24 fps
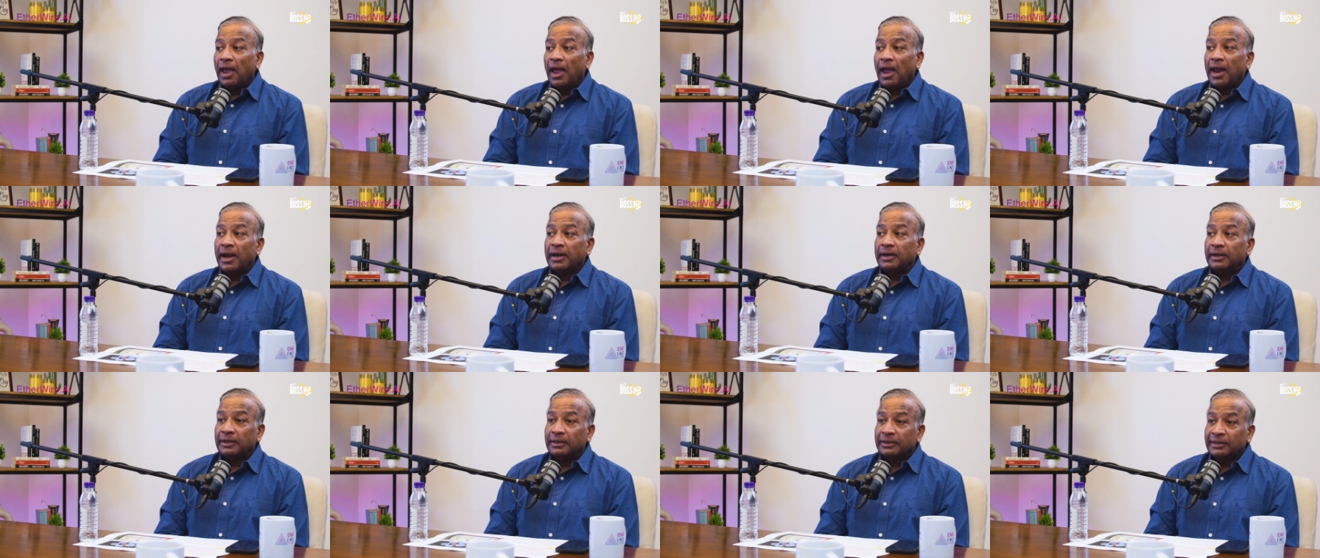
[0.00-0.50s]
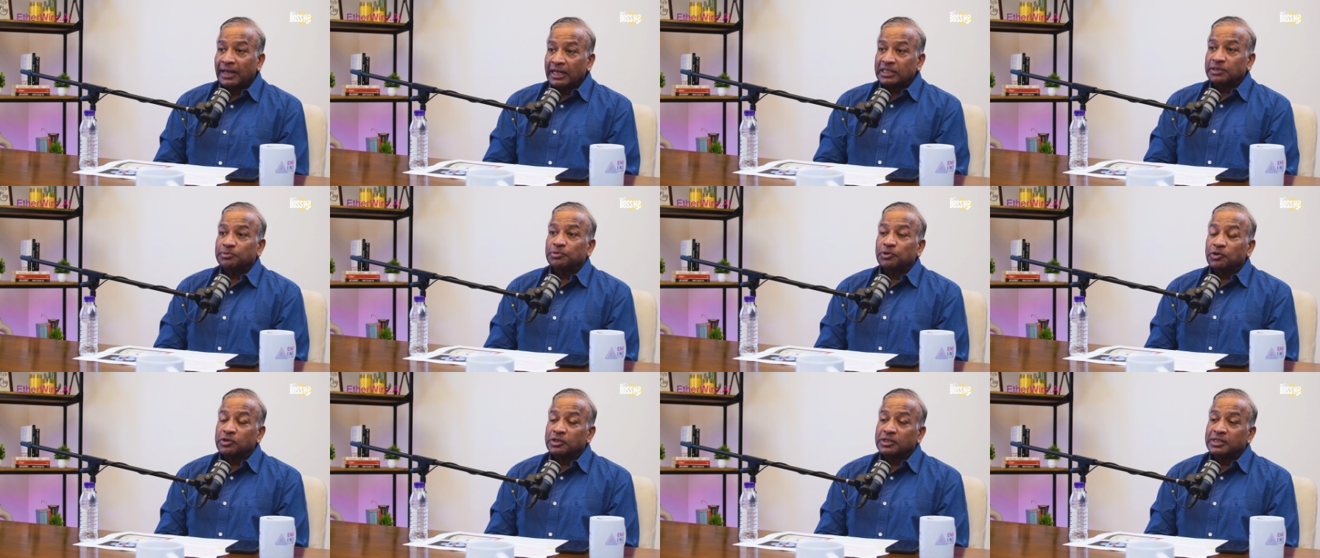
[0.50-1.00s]
and that's
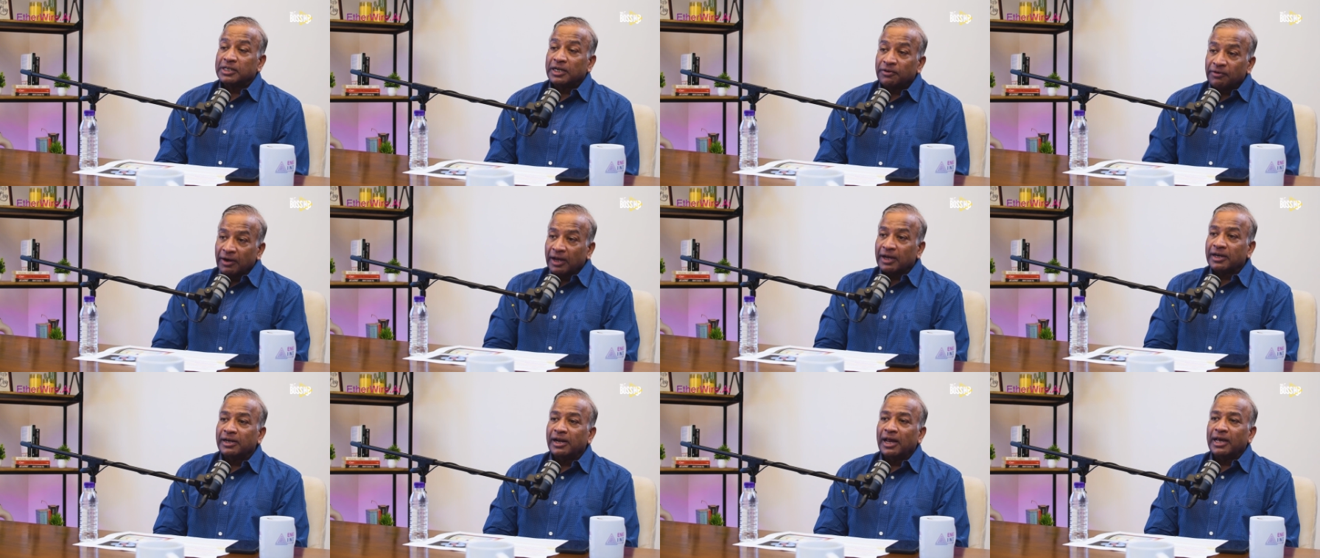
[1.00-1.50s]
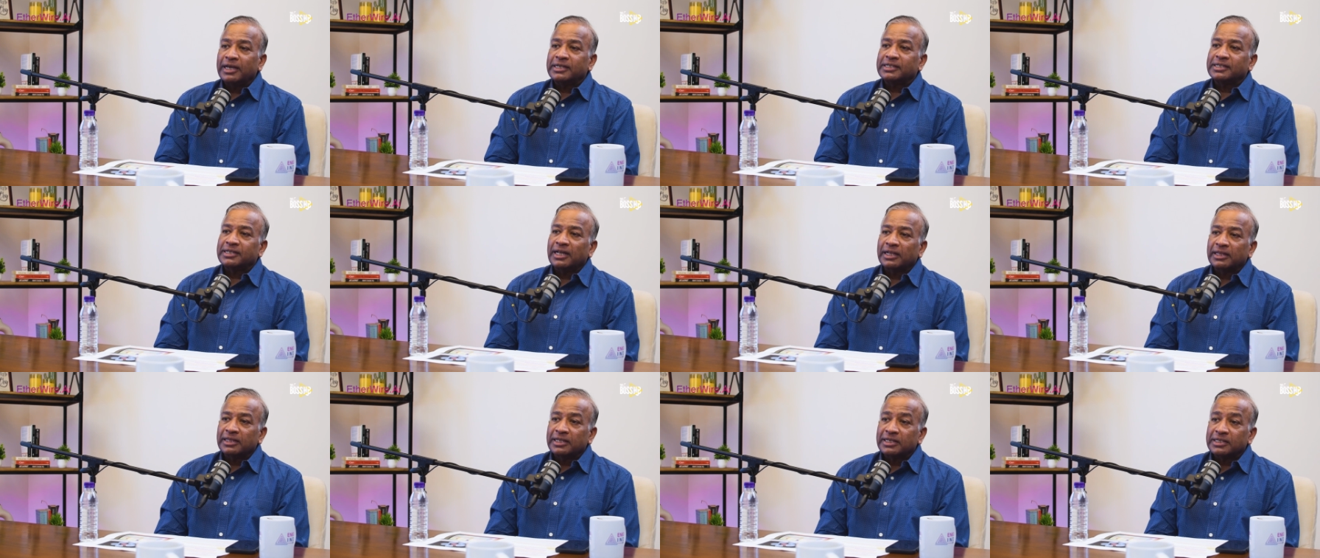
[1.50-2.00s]
because they recognize
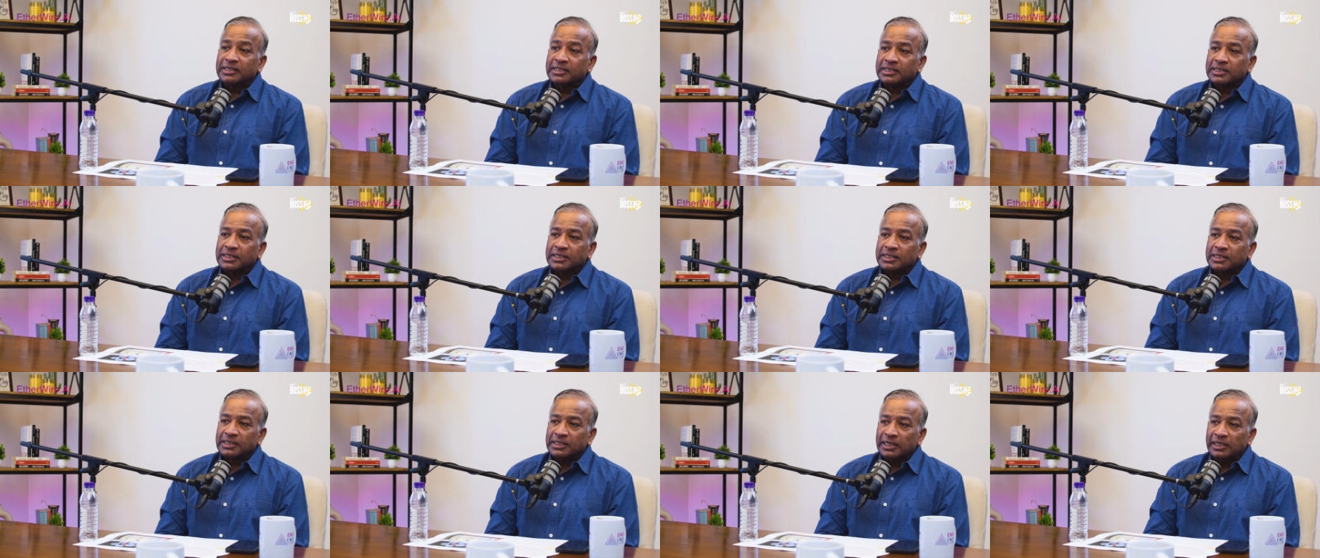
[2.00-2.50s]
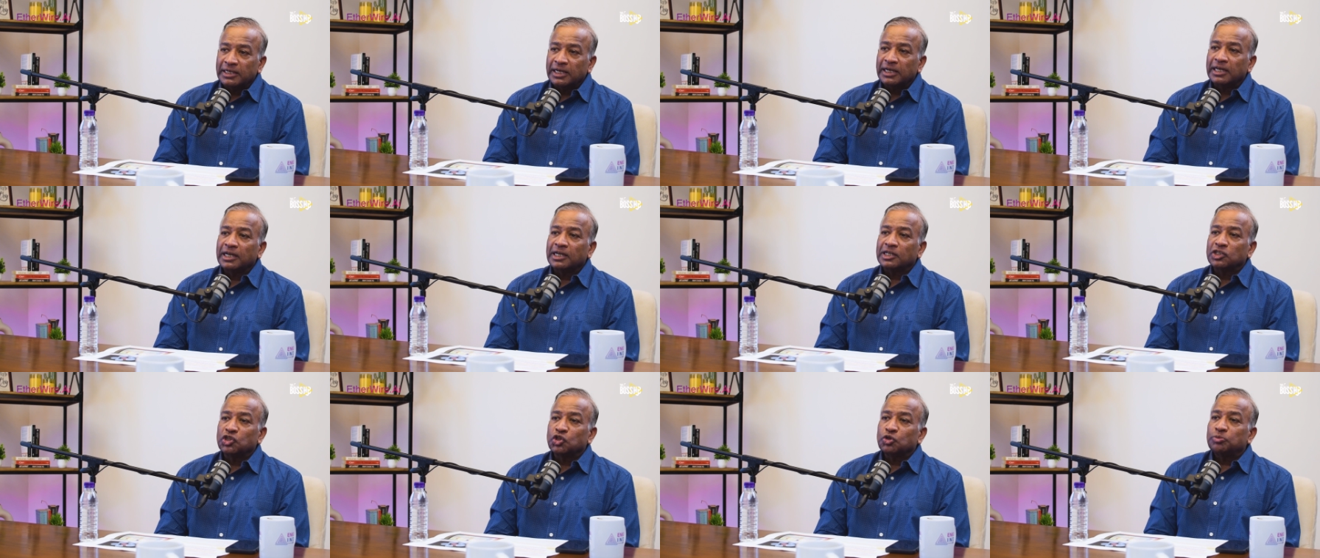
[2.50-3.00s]
that this
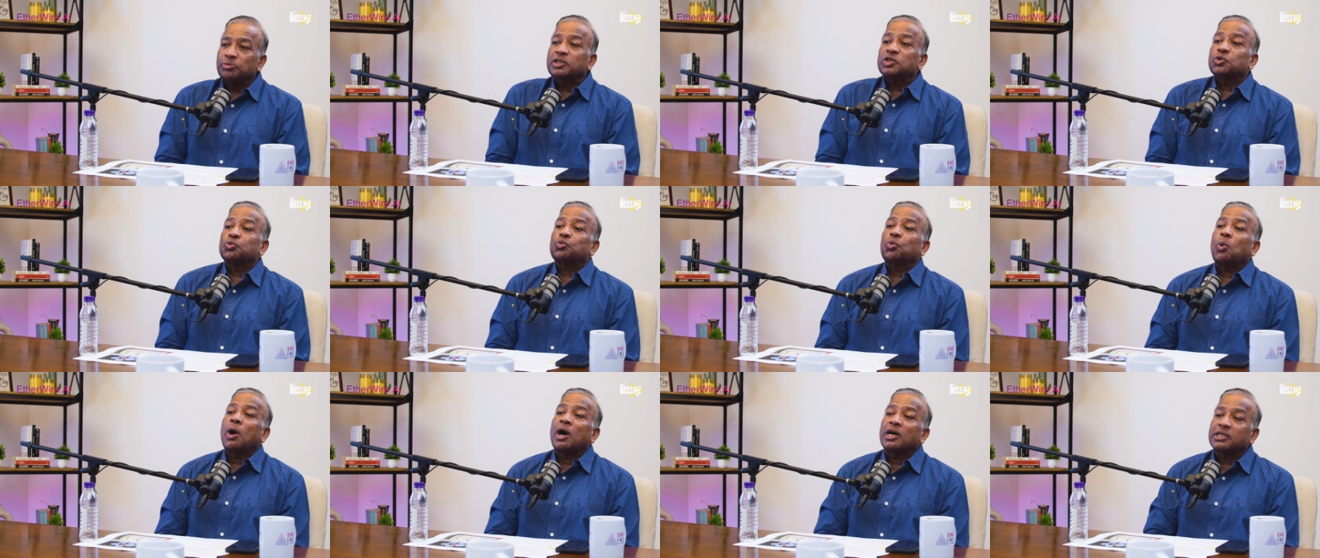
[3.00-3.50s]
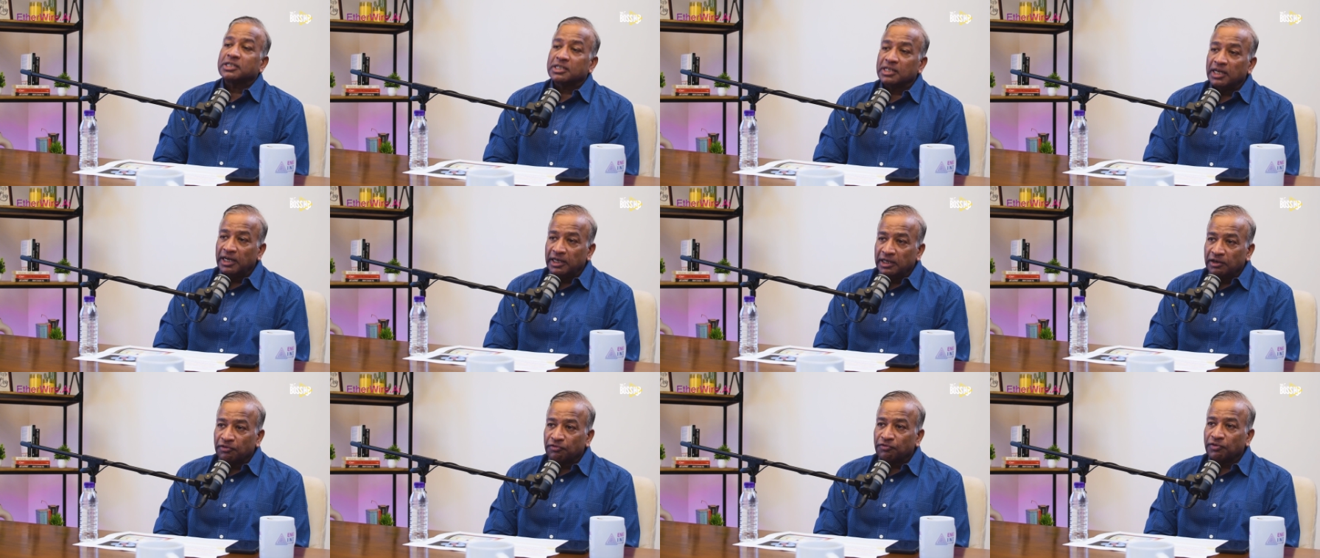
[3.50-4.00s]
indian consumer is
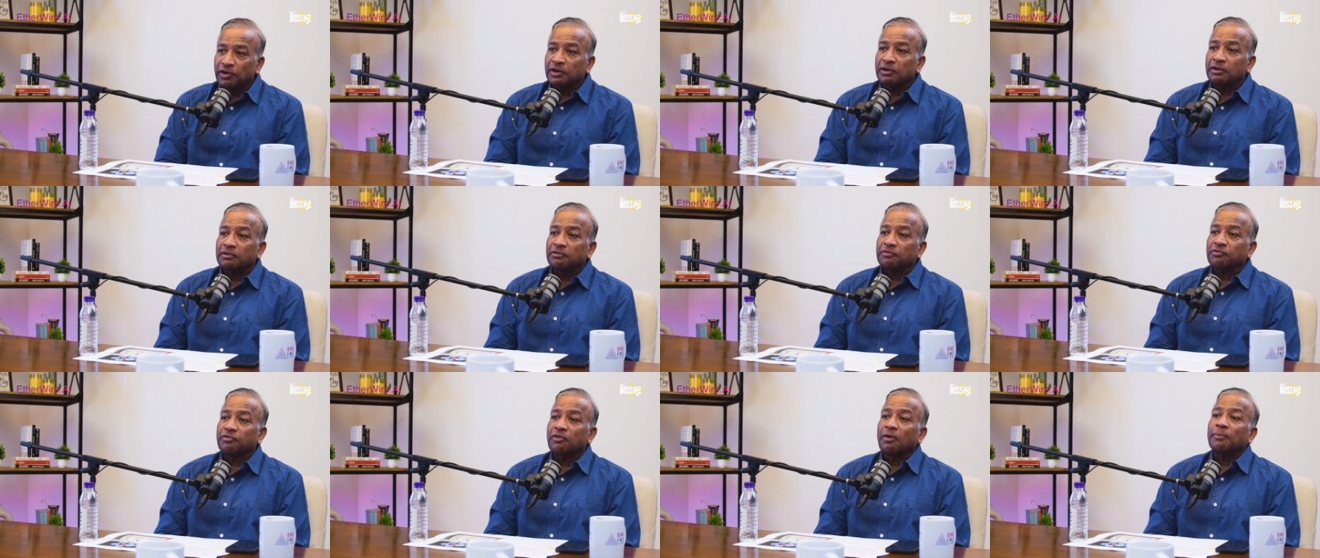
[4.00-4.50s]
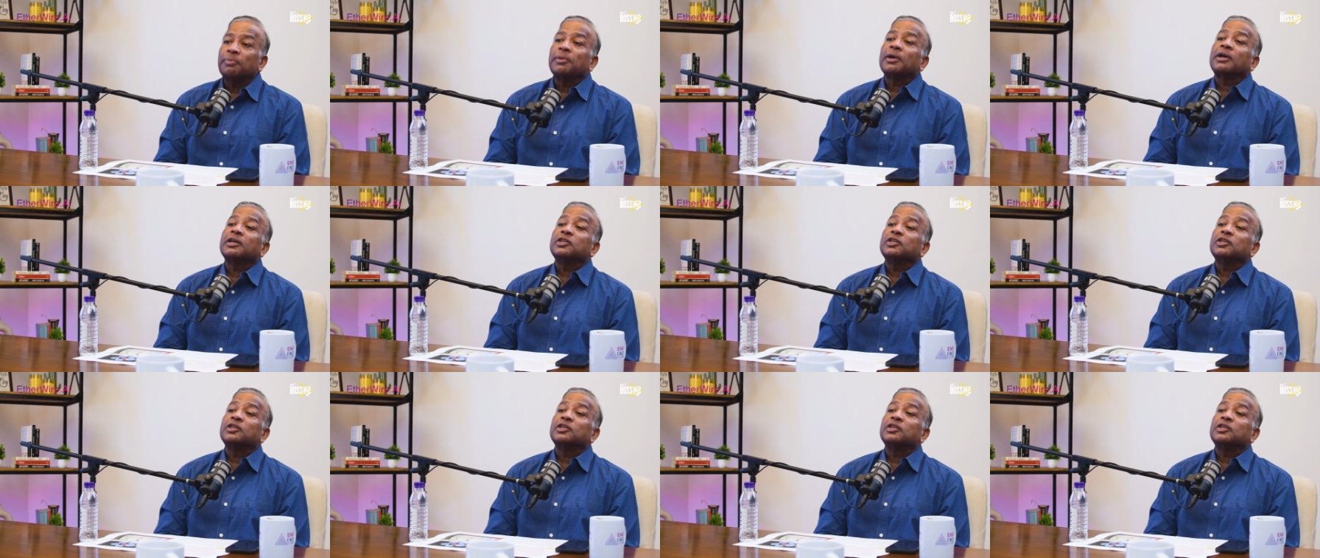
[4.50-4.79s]
vastly different from mm. the